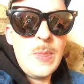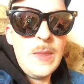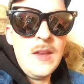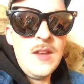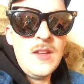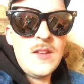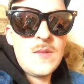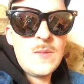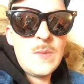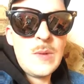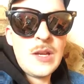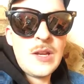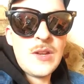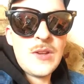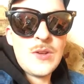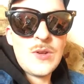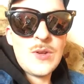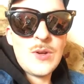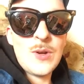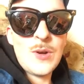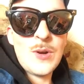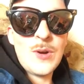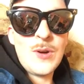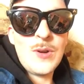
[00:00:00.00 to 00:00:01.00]
He's making
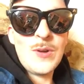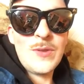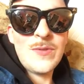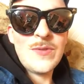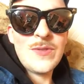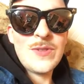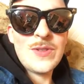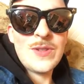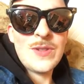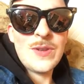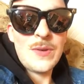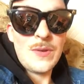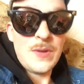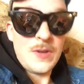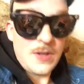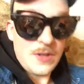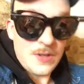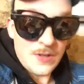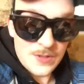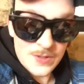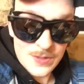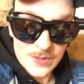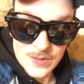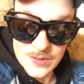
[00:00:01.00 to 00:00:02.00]
sure all of his
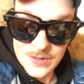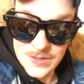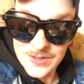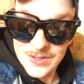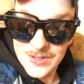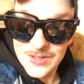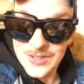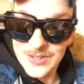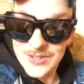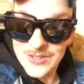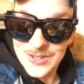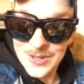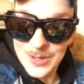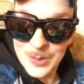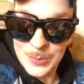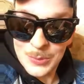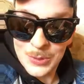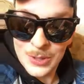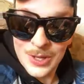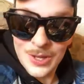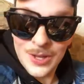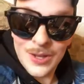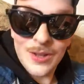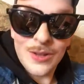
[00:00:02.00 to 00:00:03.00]
toenails are the same
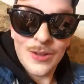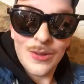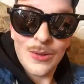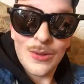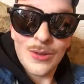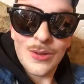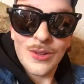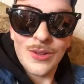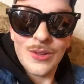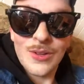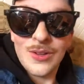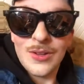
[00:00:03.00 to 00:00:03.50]
length